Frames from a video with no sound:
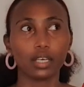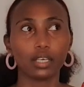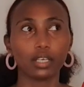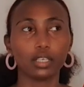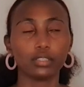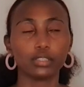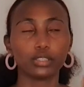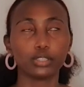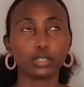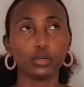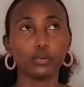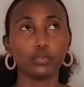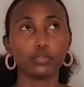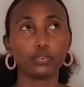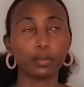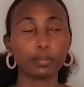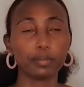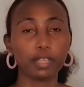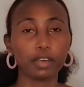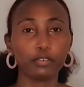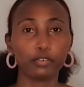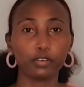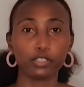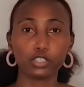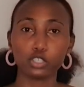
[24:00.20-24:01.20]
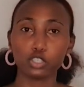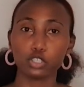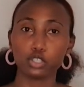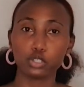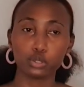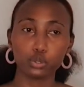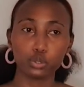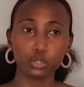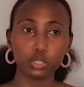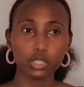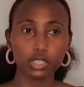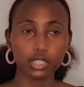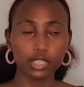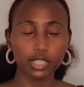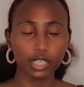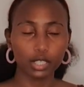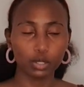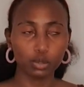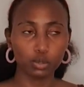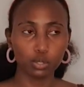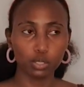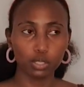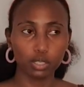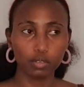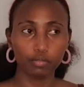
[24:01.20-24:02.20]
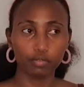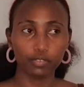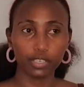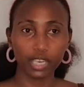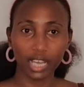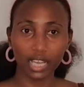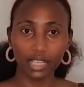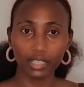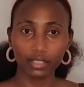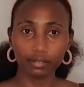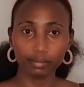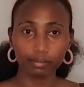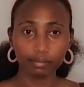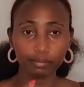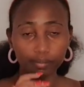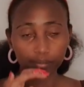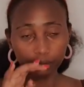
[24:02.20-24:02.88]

so from the photo shoot that we've done,